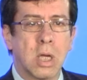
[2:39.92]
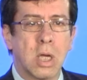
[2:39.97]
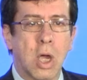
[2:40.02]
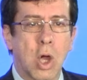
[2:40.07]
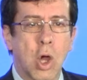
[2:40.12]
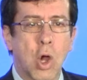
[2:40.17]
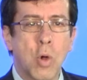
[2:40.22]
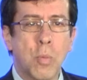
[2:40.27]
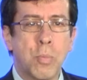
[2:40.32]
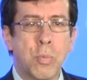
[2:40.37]

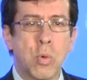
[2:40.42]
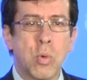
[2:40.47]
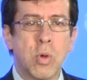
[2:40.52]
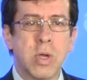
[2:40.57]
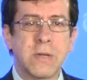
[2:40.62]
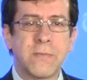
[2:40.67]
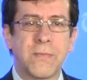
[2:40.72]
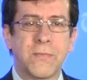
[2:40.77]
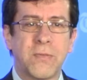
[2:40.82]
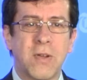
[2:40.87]

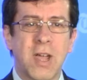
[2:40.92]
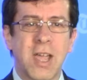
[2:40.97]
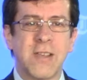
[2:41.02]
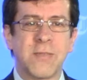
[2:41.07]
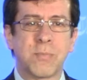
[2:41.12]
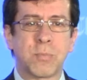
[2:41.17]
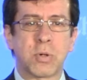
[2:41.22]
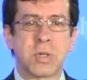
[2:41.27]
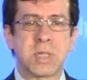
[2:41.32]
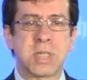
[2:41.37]

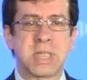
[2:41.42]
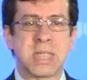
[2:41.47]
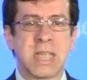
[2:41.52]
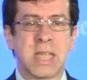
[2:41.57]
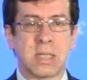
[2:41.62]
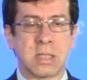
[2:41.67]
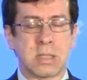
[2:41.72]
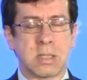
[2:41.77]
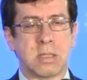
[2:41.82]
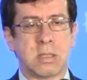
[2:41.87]

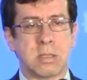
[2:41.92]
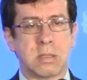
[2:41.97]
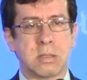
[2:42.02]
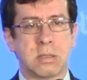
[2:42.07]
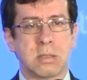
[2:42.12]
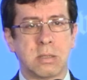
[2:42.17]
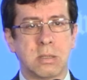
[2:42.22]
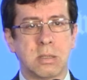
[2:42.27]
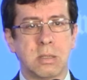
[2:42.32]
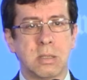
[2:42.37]
0.5%
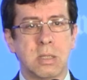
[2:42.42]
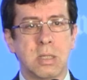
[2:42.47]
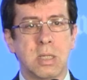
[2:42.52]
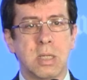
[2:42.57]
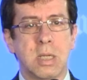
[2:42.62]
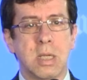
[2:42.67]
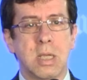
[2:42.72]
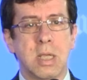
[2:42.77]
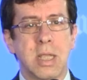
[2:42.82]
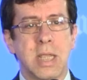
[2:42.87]

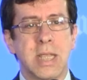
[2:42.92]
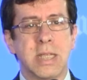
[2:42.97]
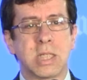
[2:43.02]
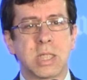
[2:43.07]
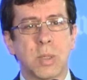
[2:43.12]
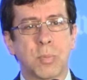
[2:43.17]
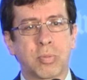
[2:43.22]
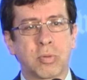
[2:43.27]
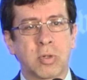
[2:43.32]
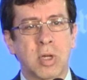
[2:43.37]
is
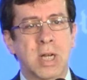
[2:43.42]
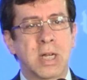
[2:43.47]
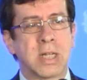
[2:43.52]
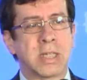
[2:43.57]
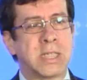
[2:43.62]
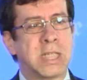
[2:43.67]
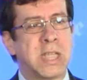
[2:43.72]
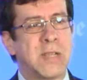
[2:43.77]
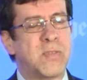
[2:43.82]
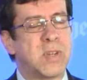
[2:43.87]
the
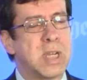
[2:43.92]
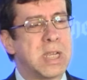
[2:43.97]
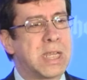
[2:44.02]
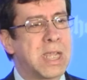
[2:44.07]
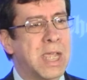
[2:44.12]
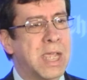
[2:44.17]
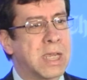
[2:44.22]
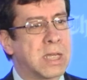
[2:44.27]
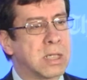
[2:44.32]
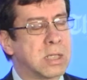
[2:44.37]
productivity
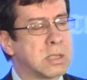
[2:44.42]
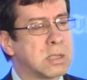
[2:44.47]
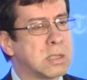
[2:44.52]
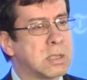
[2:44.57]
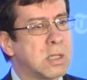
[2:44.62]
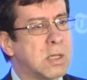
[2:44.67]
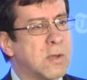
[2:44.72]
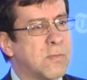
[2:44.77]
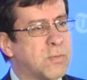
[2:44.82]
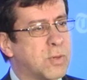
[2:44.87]
gain
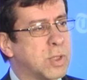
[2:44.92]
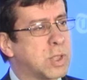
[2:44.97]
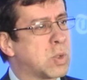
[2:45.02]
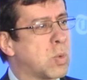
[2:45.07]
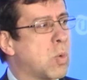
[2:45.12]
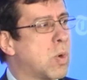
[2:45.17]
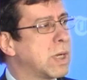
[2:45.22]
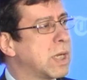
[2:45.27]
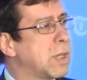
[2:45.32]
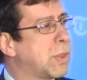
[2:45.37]
for
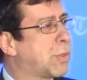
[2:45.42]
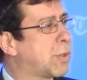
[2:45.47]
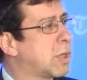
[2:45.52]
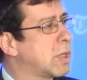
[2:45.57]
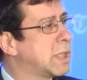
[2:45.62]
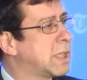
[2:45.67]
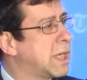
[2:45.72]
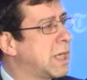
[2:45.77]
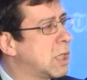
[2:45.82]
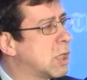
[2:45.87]

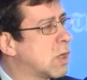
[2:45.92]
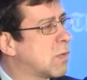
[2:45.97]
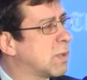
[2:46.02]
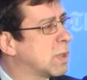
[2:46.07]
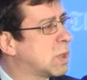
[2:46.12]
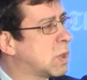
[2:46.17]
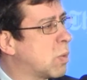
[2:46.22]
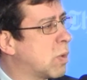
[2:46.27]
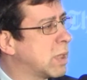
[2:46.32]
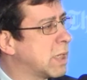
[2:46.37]
2013 over
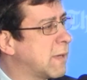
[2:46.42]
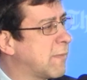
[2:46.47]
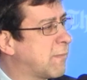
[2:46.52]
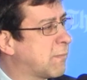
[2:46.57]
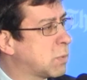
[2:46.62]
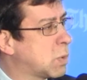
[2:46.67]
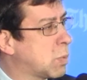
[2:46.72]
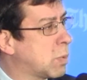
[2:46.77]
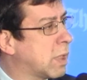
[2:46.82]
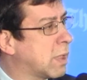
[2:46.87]

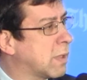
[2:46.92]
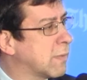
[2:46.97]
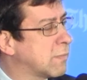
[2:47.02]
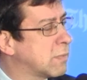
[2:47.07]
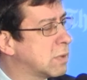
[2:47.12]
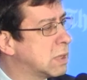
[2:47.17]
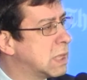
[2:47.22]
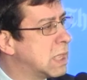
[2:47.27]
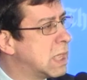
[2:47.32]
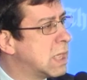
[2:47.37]
2012.
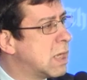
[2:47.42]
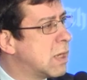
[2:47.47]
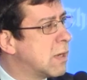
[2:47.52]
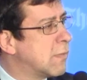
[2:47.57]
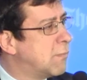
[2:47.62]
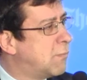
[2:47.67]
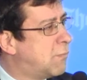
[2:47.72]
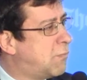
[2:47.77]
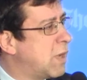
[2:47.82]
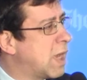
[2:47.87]

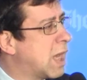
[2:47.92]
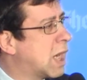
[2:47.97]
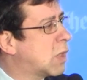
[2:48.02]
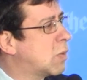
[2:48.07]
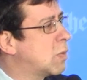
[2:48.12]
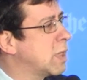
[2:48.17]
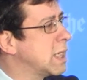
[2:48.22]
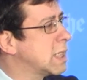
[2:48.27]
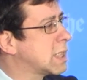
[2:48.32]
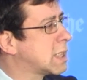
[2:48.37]

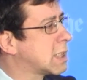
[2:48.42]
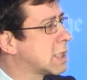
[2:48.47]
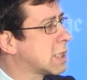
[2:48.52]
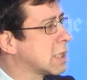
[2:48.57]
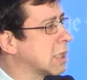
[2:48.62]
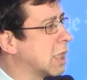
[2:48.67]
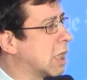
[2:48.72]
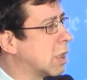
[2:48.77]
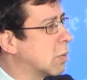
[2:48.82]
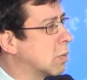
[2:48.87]
Very
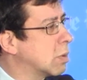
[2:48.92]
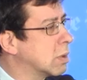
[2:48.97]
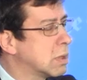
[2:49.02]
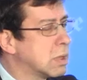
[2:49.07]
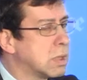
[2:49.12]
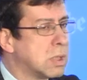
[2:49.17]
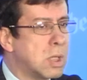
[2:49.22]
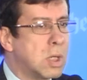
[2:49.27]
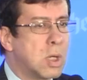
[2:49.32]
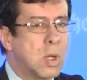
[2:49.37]
slow.
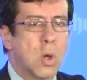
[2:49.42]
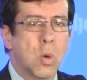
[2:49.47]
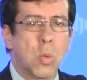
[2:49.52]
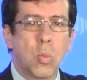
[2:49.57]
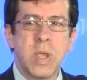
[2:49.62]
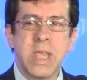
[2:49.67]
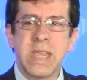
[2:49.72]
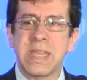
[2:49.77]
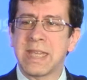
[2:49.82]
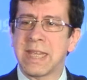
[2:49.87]

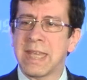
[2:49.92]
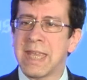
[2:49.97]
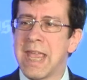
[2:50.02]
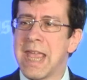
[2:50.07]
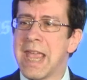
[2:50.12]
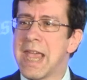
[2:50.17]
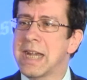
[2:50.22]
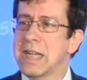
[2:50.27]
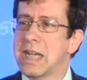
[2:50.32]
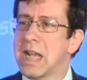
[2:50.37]
We
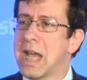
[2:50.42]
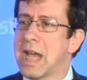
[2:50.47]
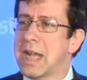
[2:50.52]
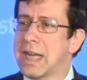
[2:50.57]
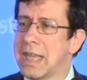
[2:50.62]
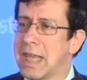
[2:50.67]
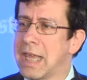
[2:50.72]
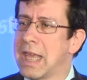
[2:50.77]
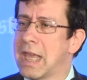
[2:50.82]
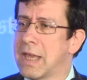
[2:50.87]
cannot
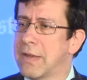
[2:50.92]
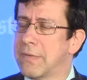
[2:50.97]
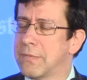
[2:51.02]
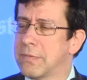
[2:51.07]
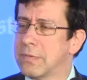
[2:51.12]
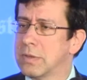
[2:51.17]
have